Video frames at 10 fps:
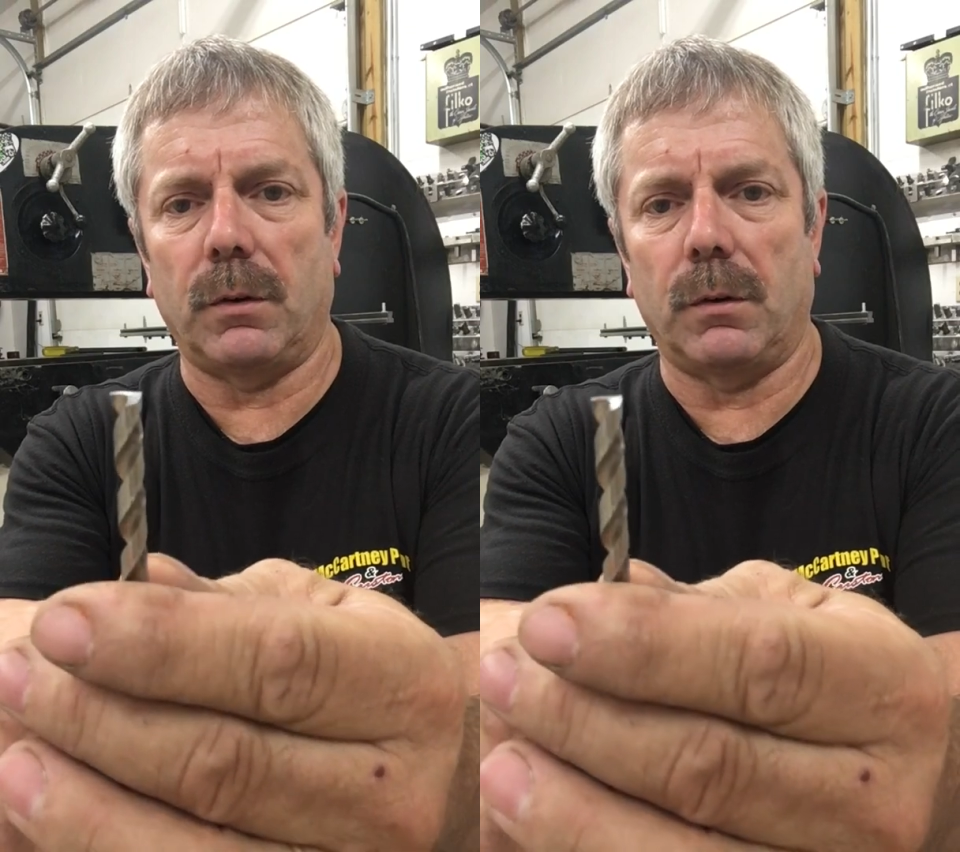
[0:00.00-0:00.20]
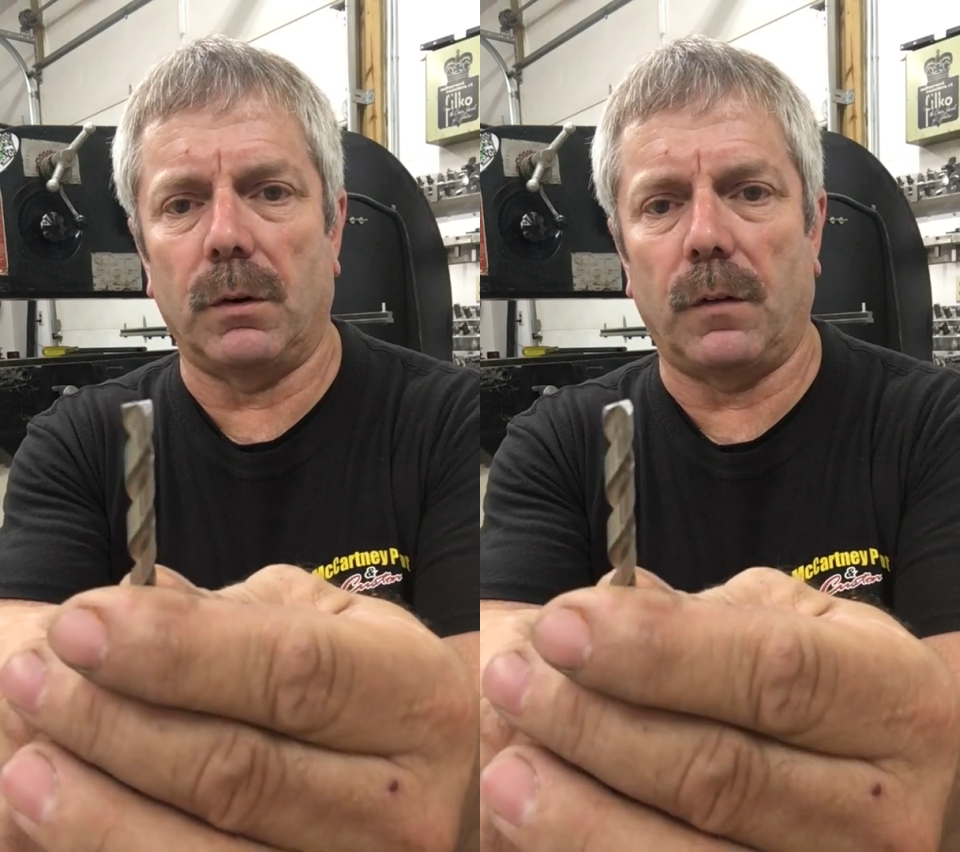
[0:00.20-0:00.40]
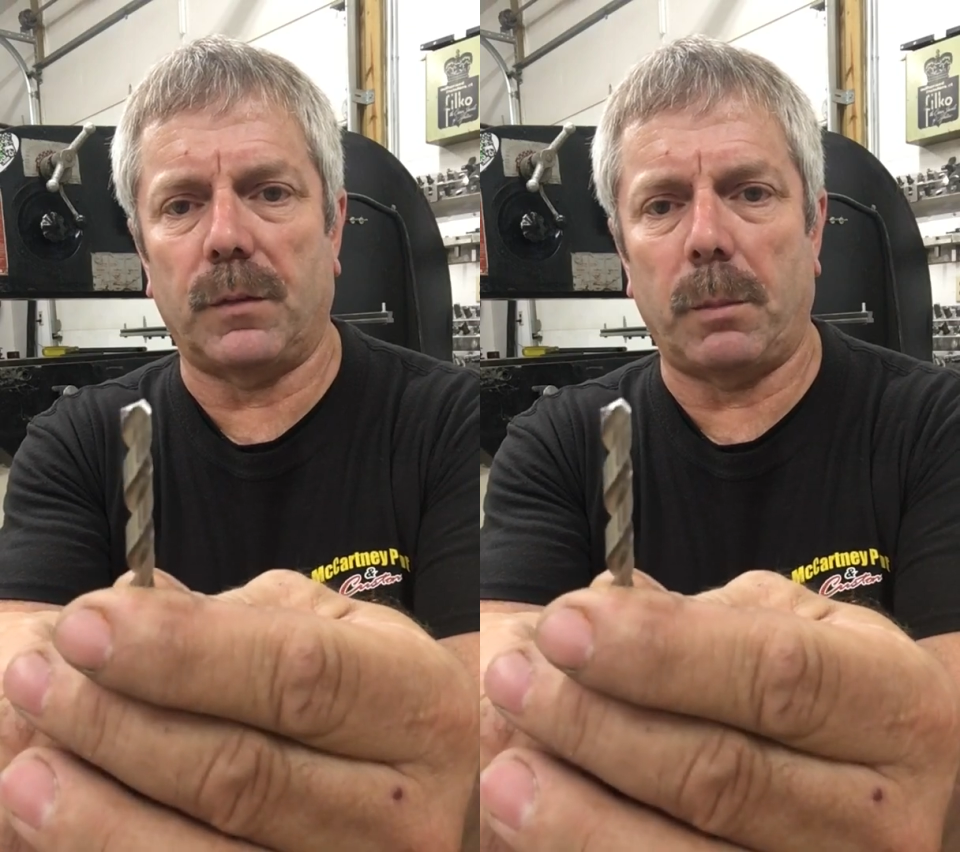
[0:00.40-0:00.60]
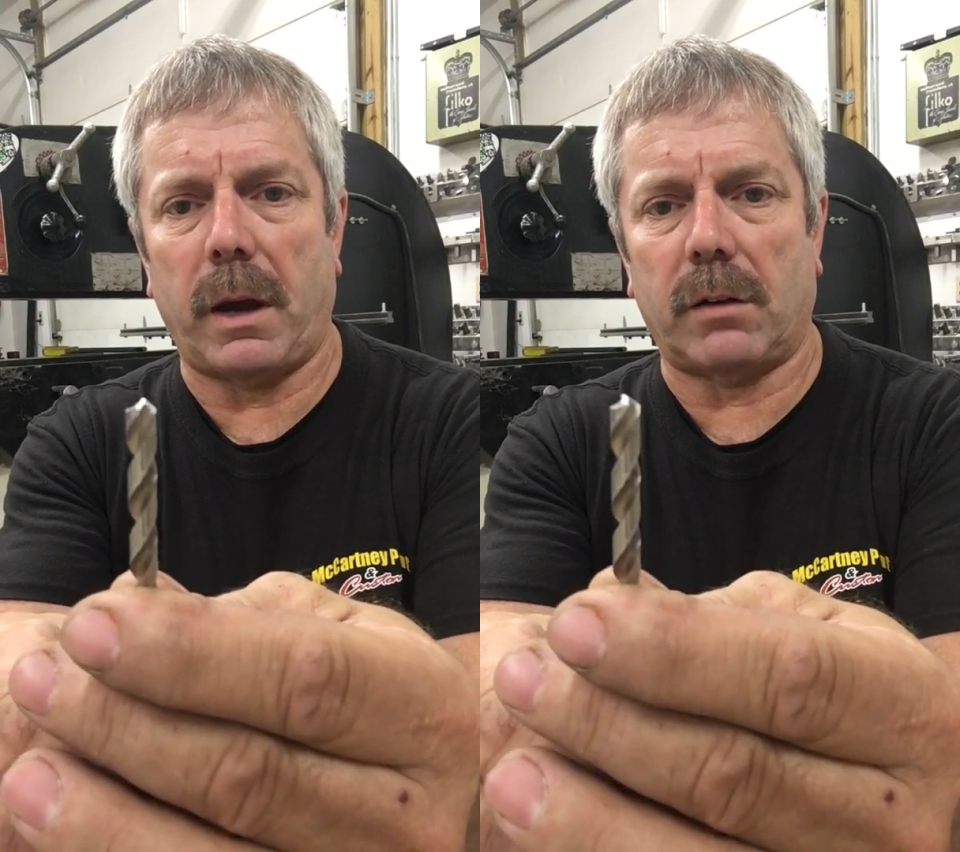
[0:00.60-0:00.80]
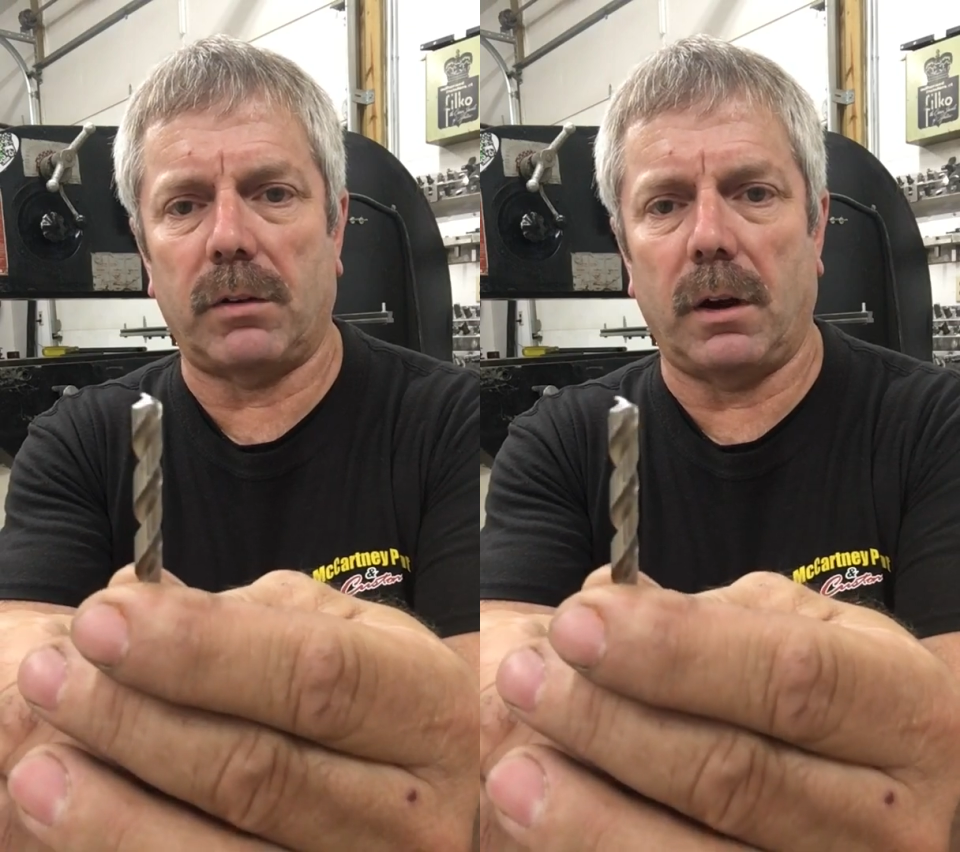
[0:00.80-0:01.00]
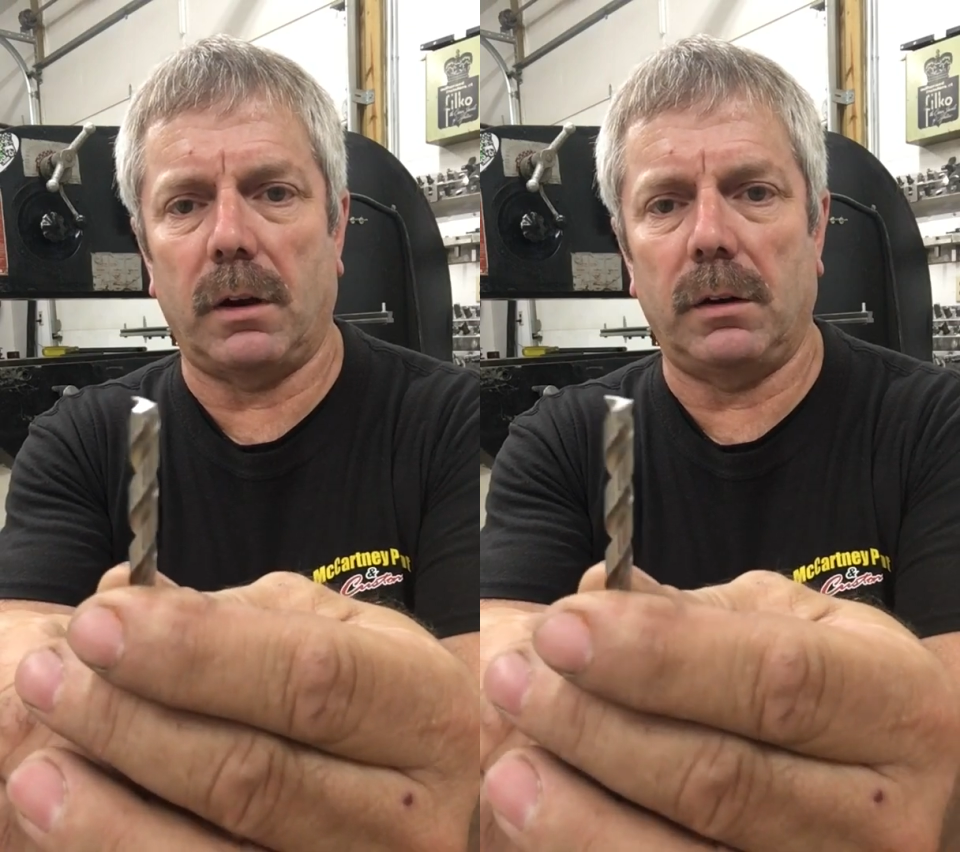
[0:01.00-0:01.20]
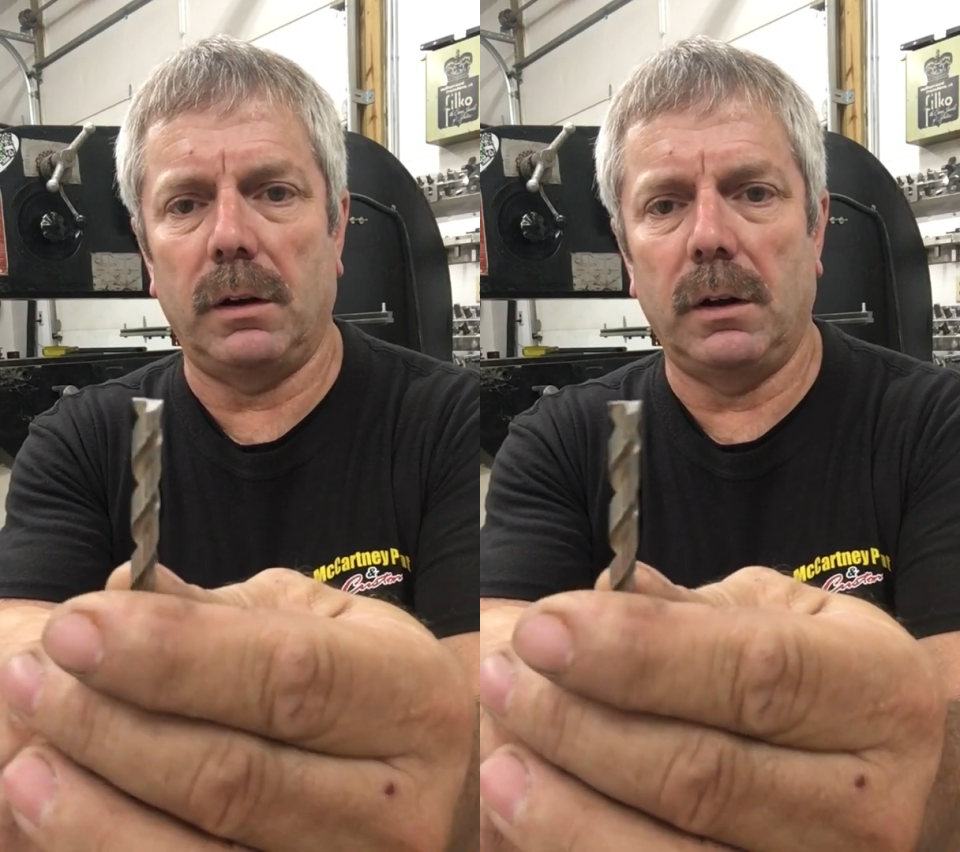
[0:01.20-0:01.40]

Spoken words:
going off the back side.